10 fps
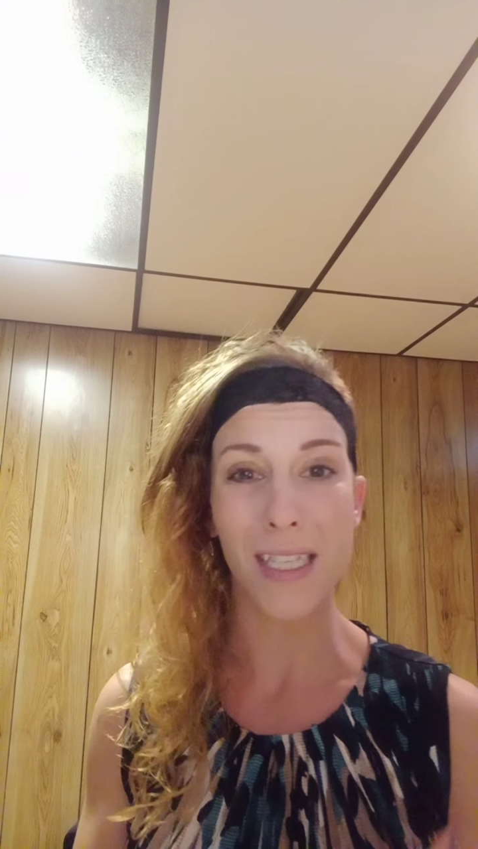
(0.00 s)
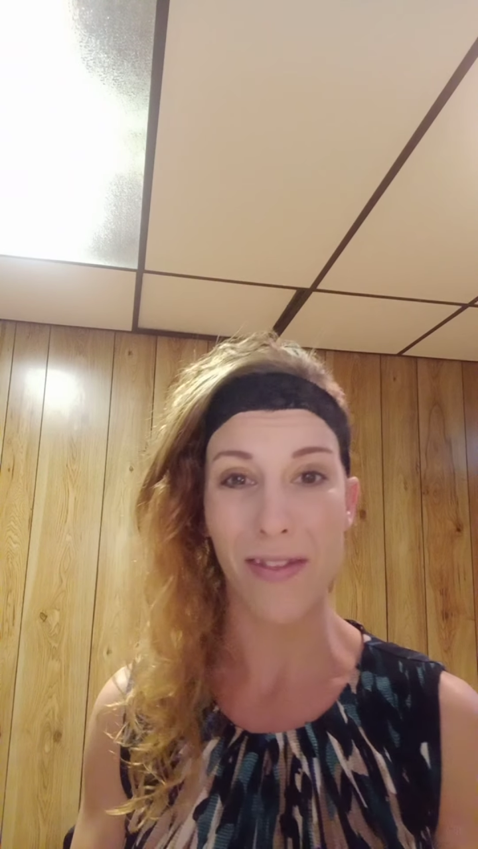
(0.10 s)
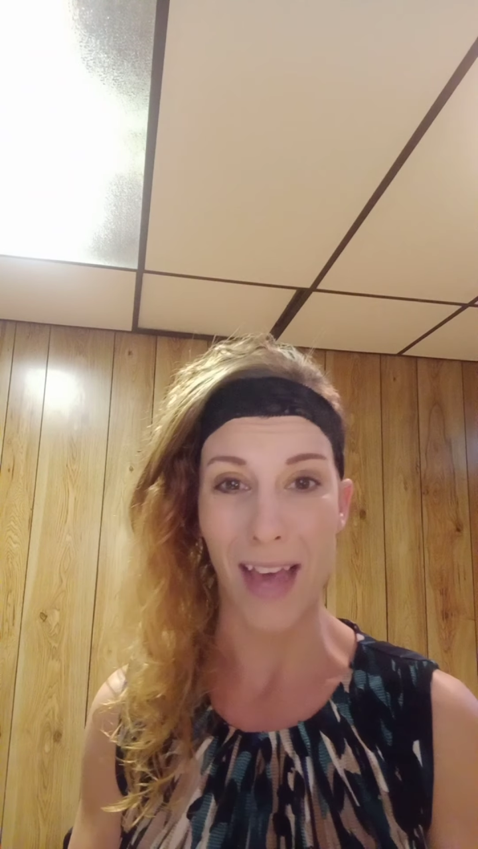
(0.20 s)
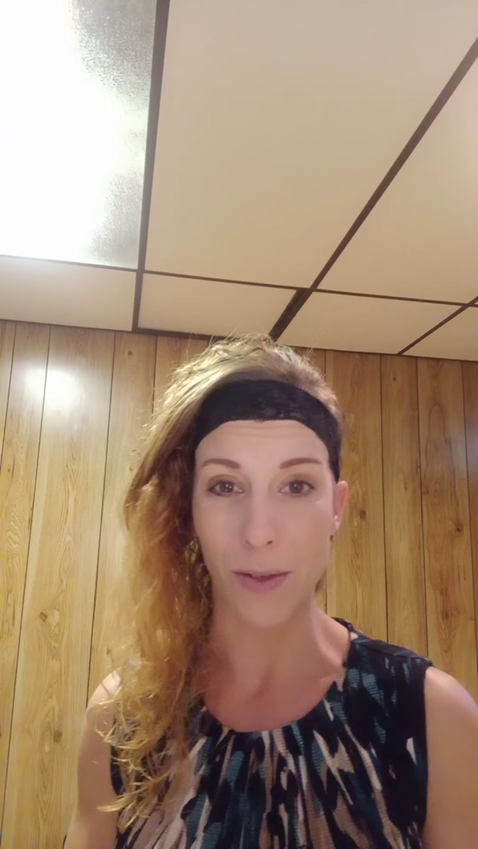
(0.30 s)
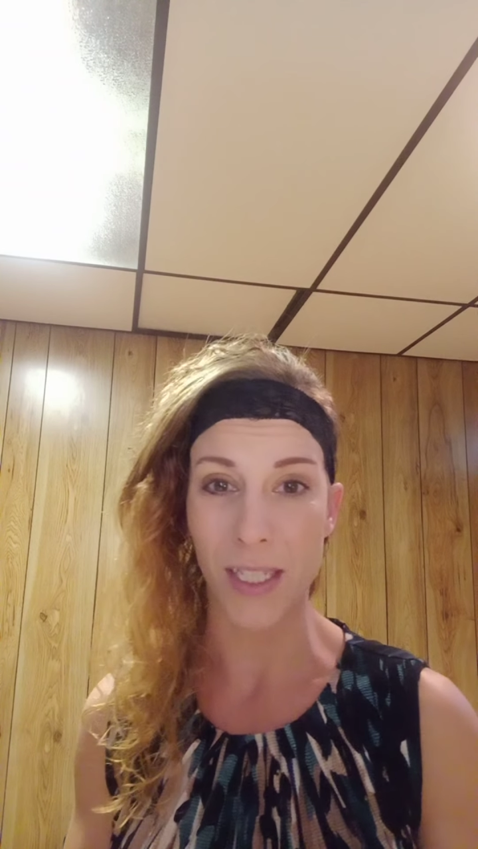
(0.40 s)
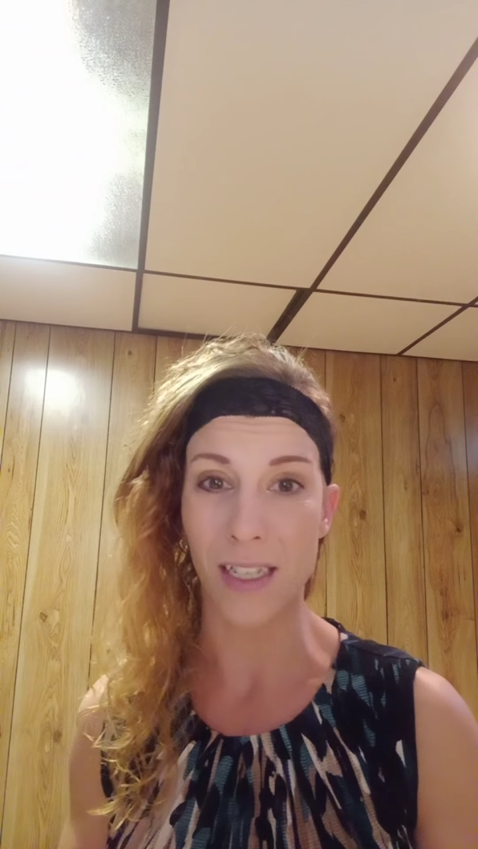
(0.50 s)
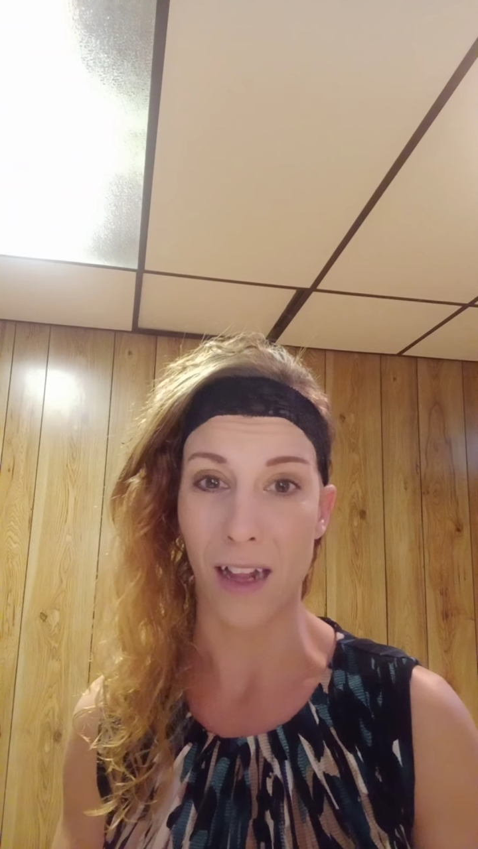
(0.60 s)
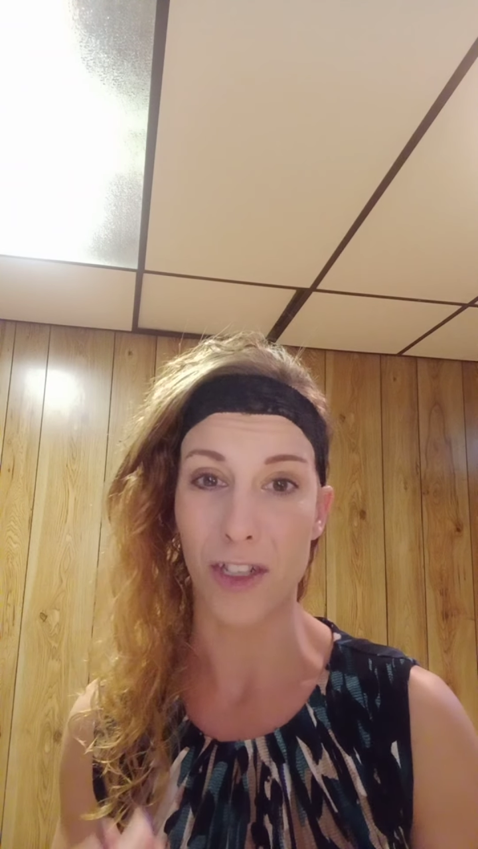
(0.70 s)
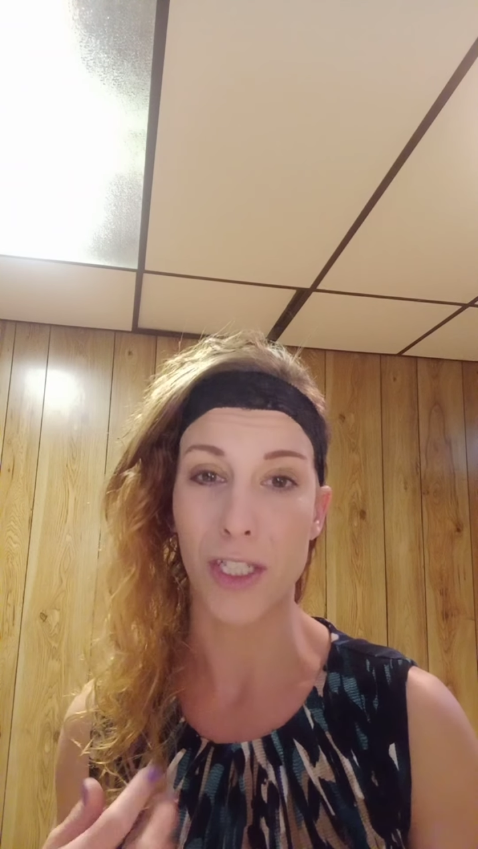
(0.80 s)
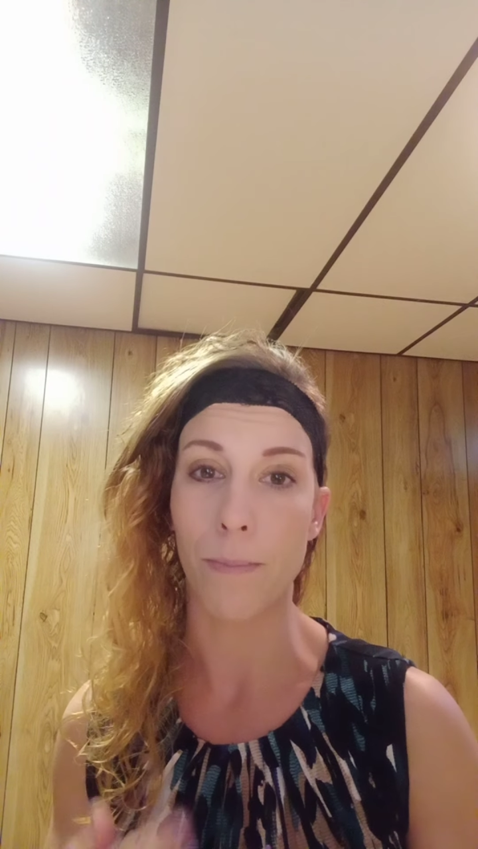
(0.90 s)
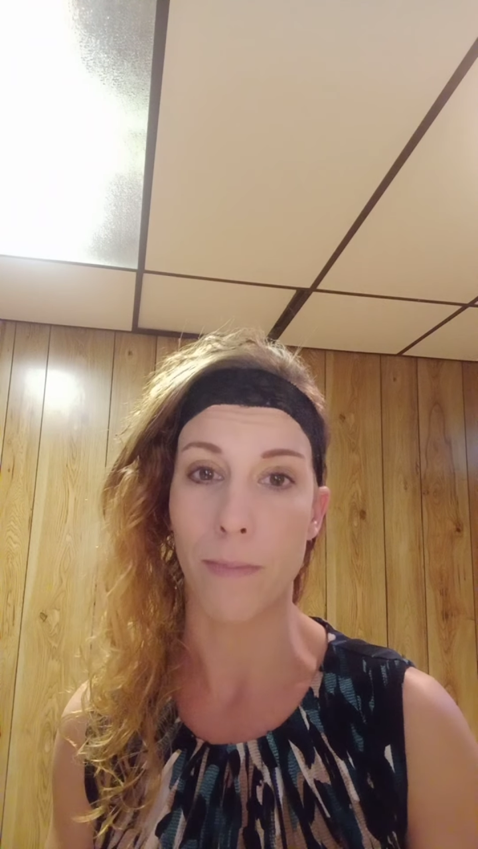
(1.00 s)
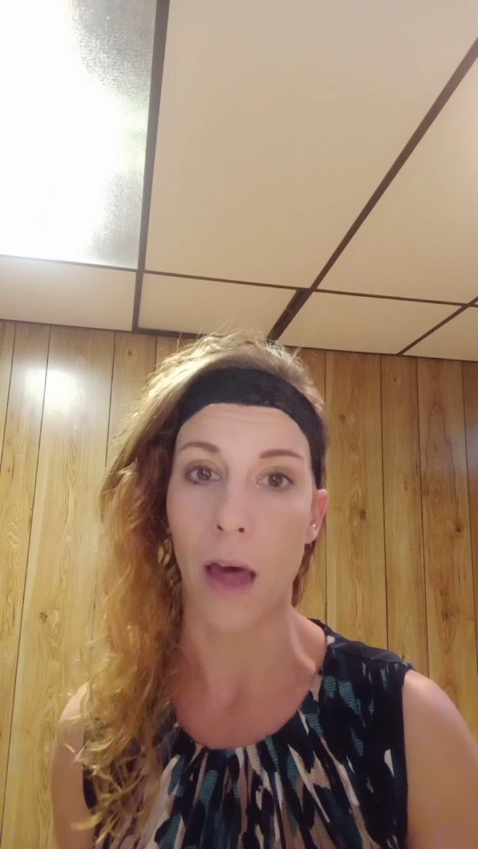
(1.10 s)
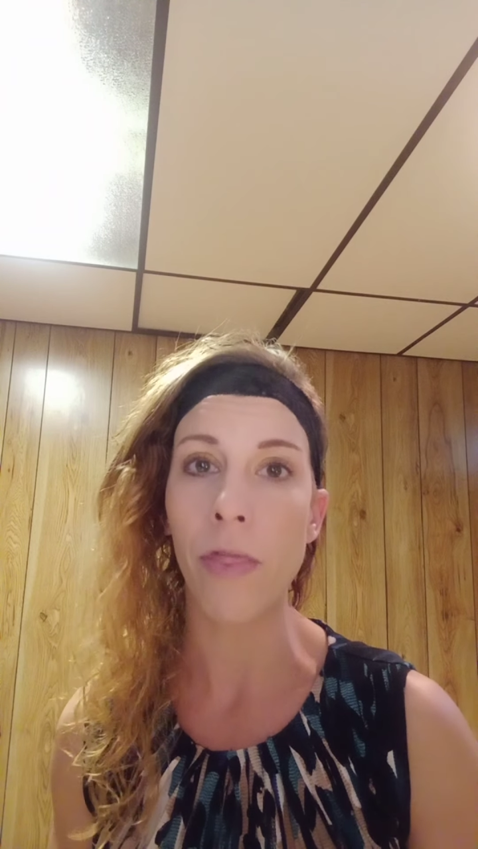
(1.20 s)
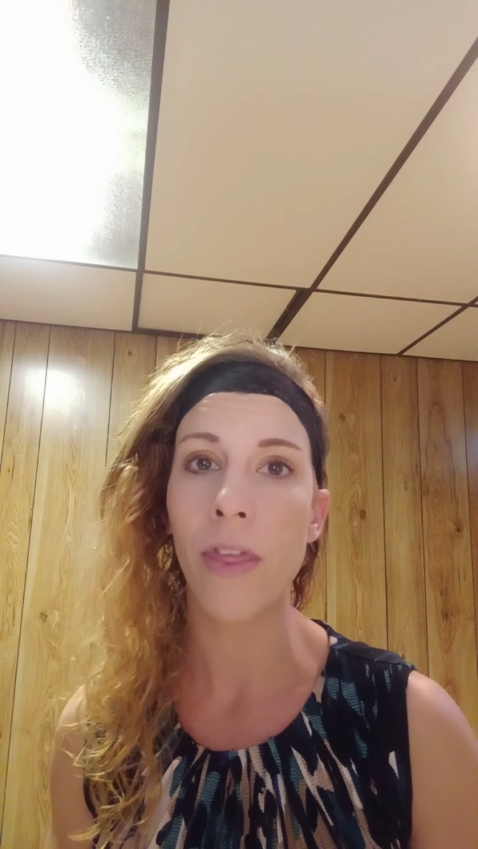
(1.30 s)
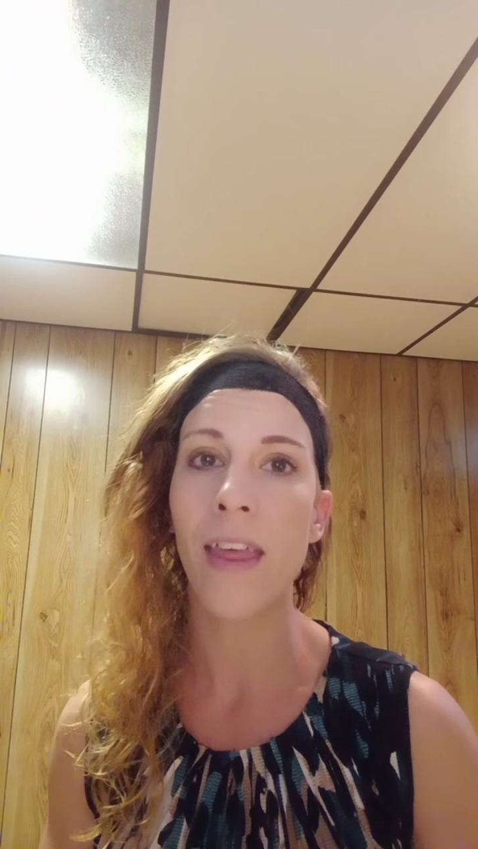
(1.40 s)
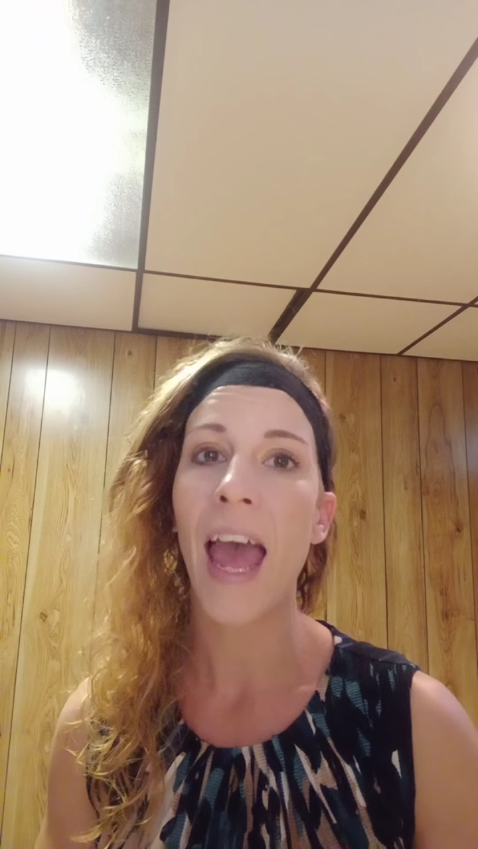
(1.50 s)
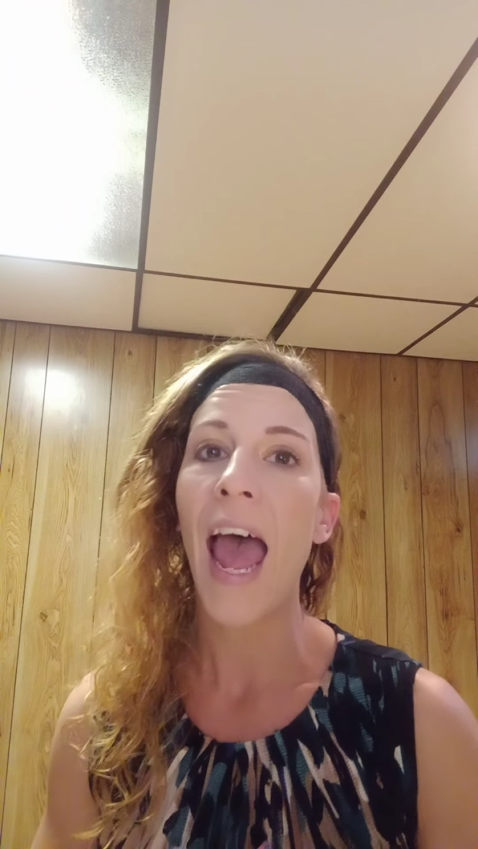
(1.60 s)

$1,000 a month,